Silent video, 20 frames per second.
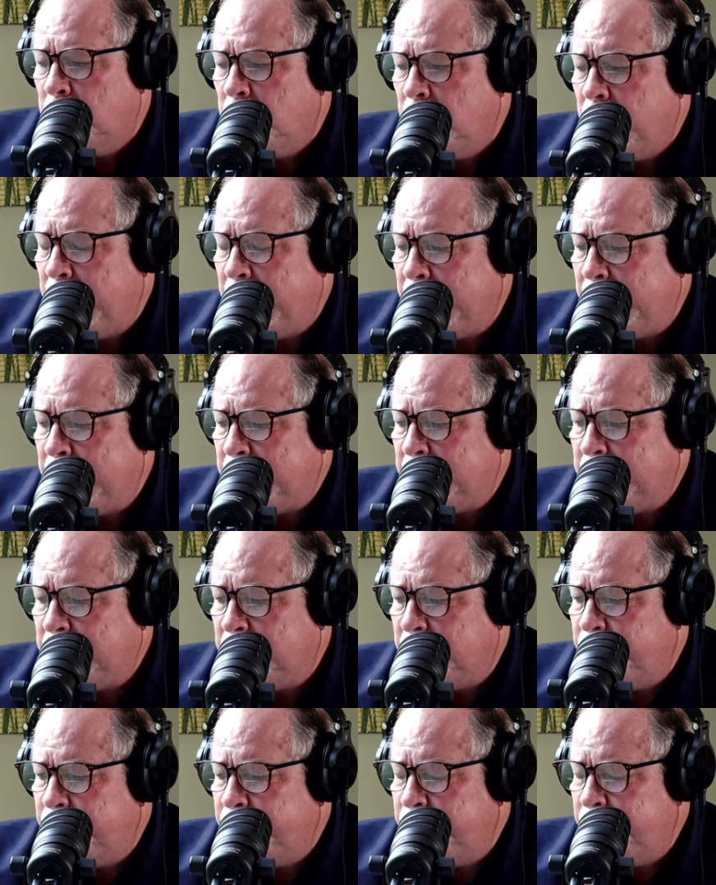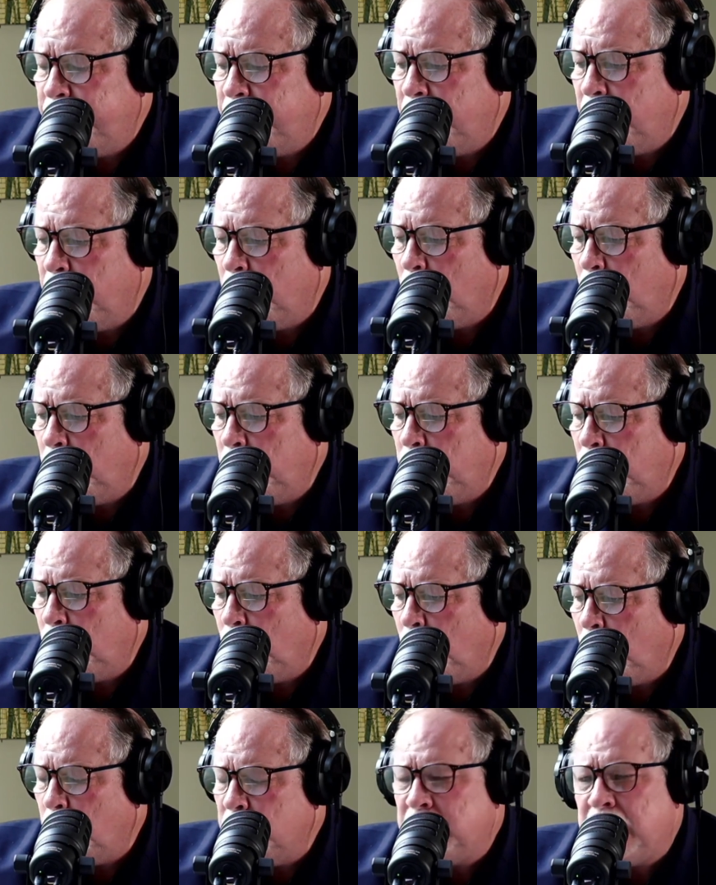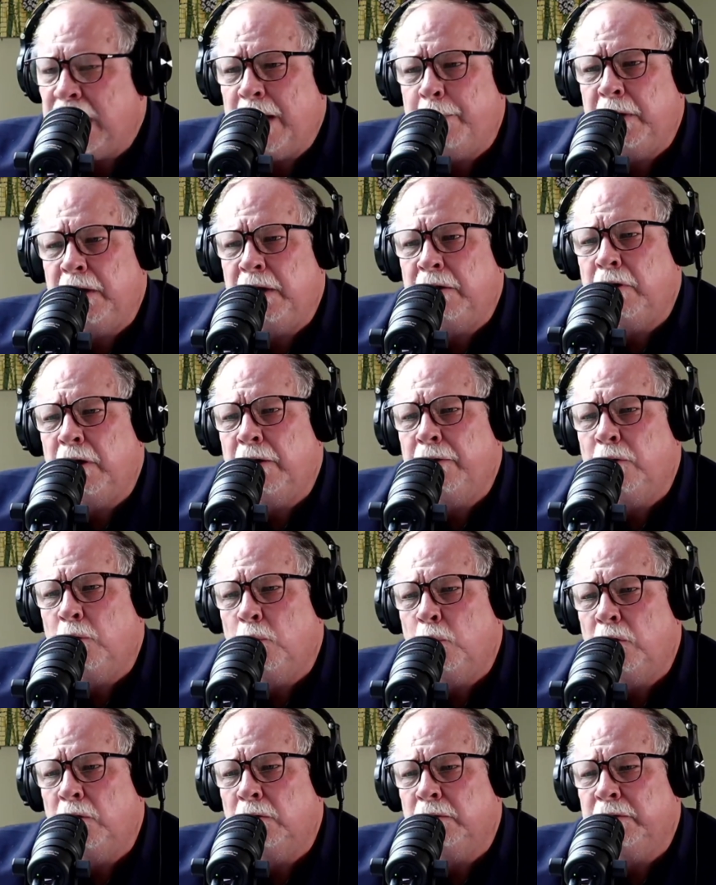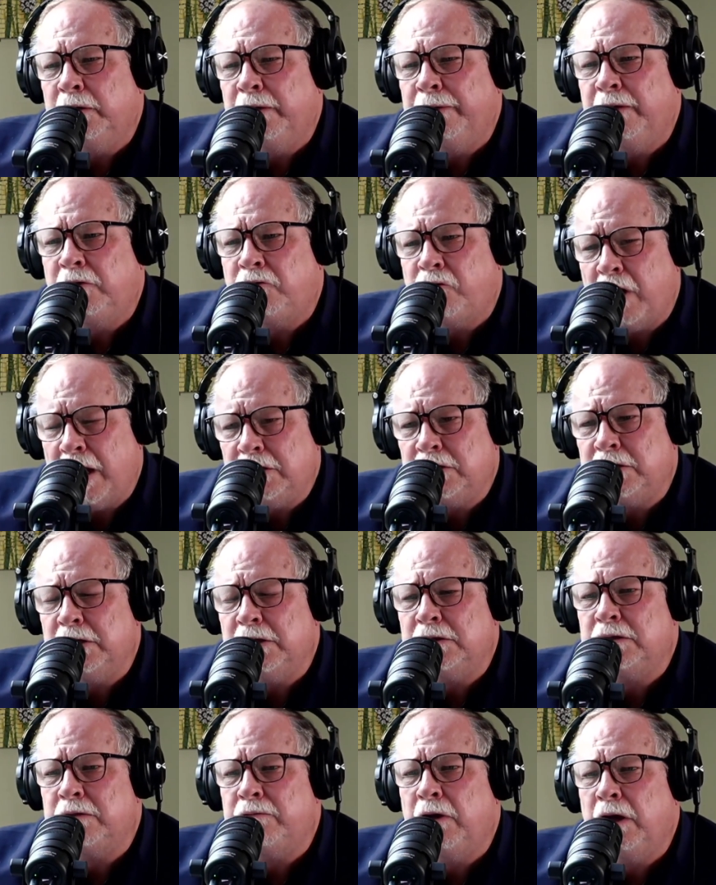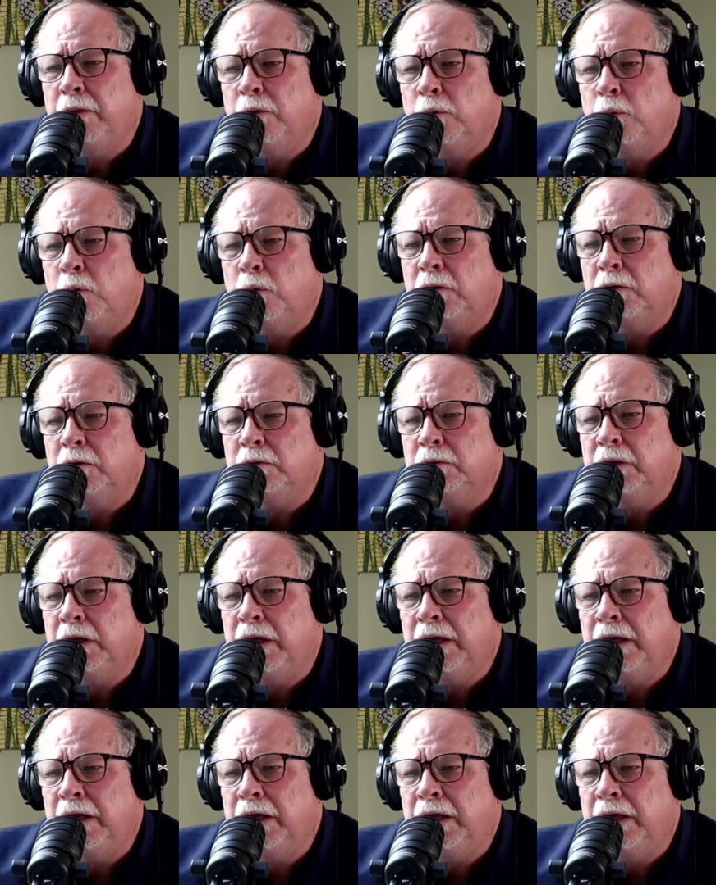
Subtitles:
what was happening around the world and the tragedies around the world,